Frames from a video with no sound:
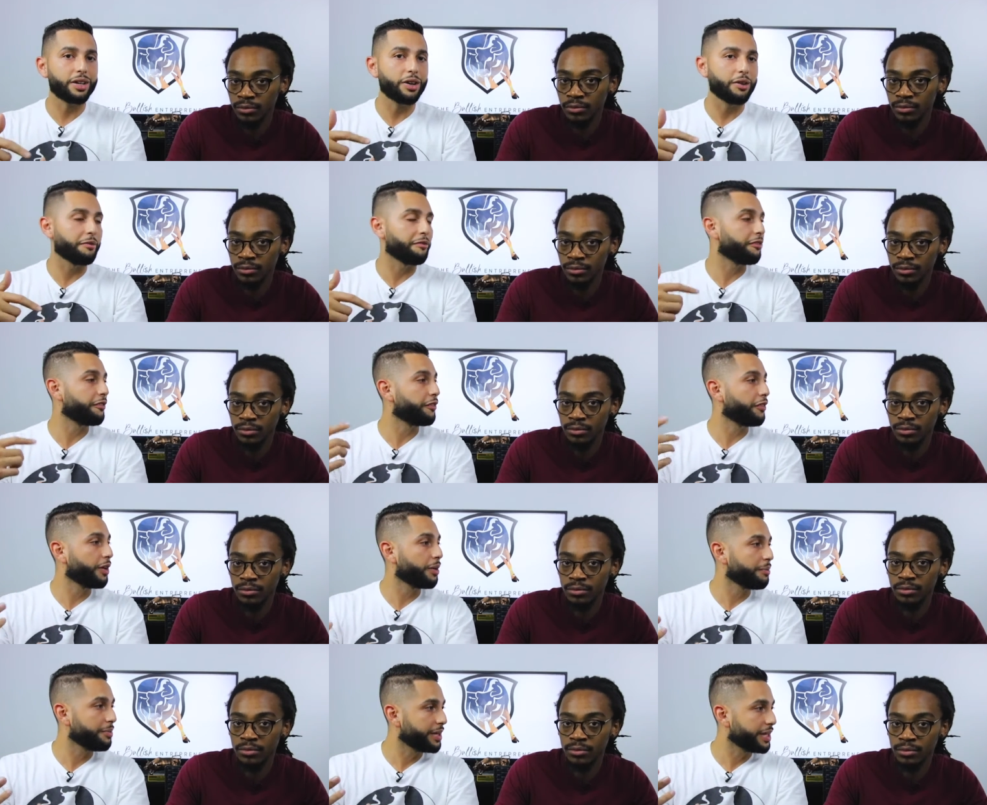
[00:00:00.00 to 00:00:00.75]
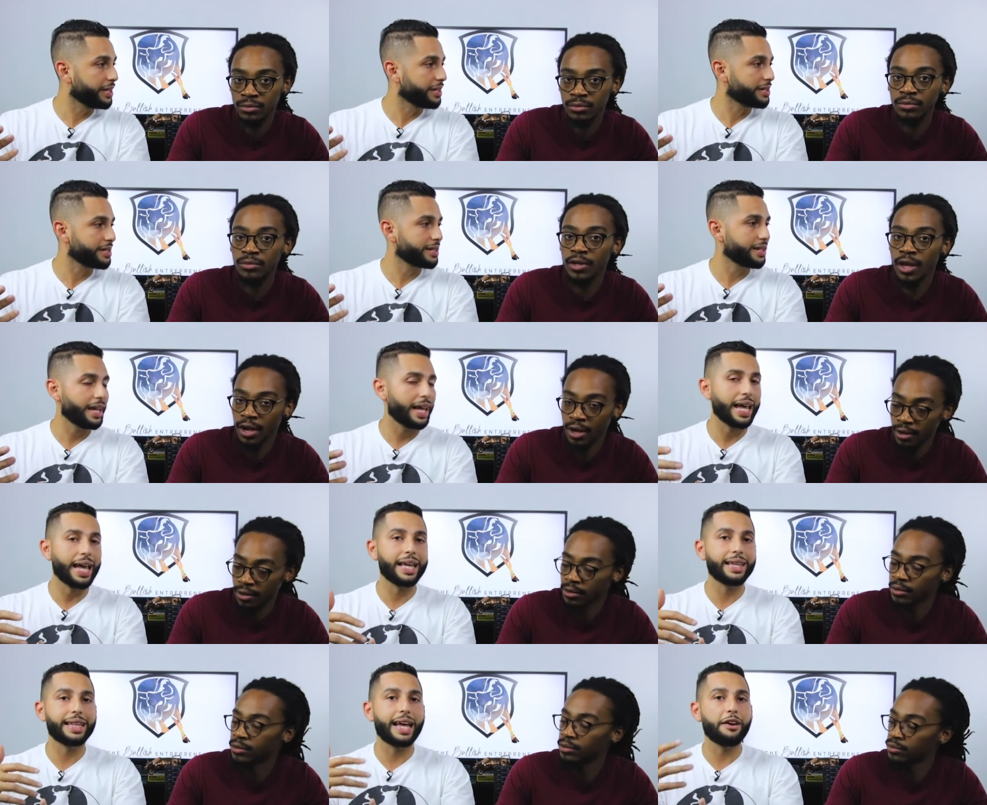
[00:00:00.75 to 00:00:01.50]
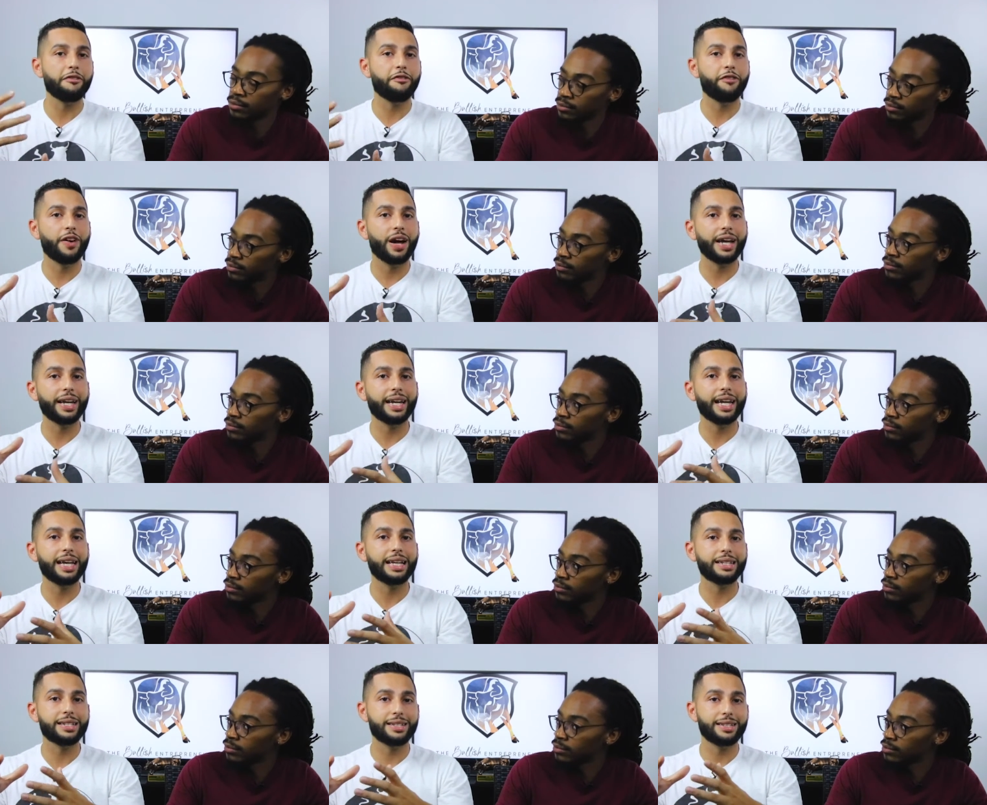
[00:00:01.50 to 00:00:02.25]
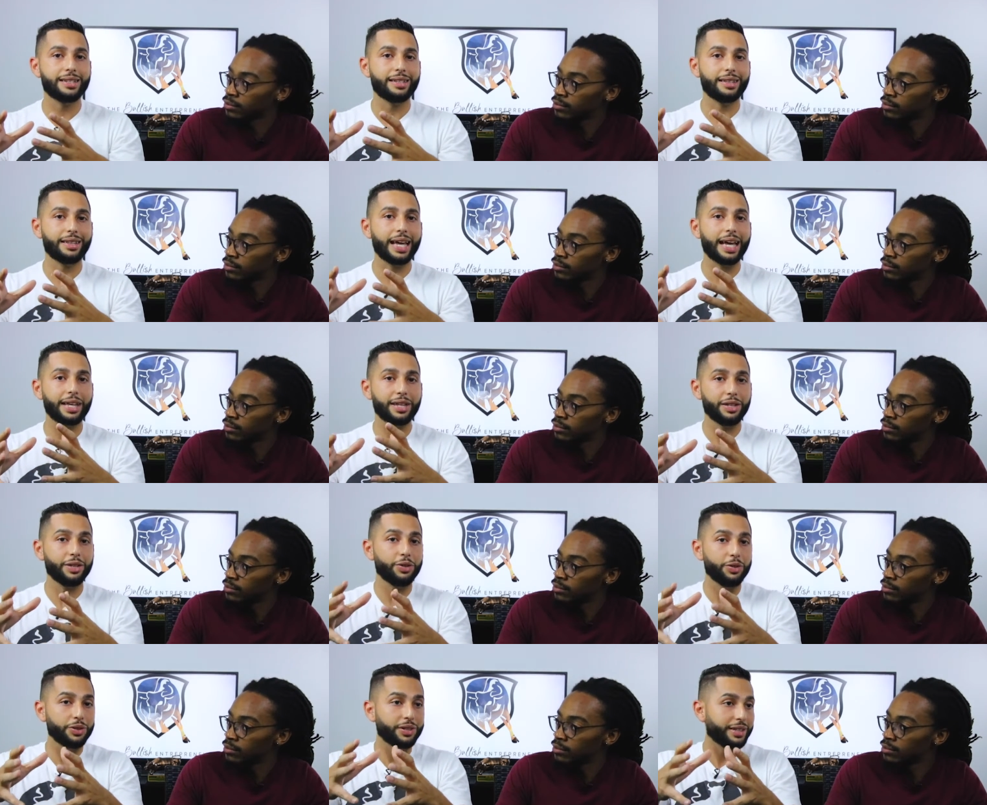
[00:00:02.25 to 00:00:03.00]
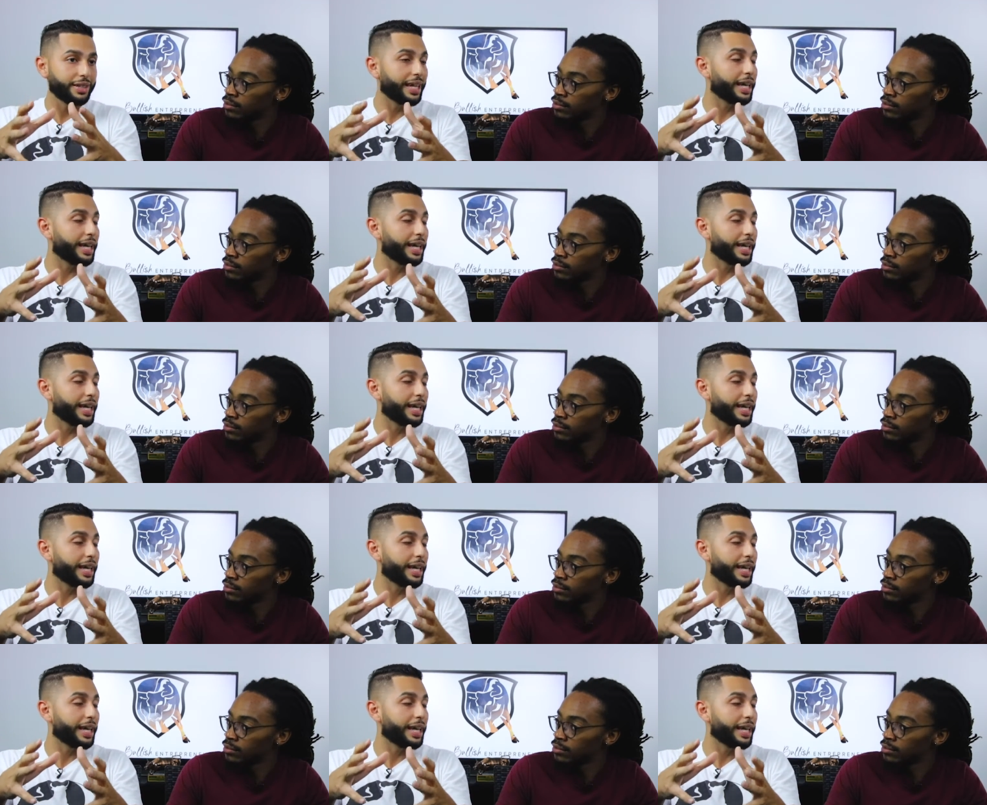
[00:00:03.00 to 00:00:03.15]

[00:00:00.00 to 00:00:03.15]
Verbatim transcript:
Speaker 1: income from this yeah and that finance that you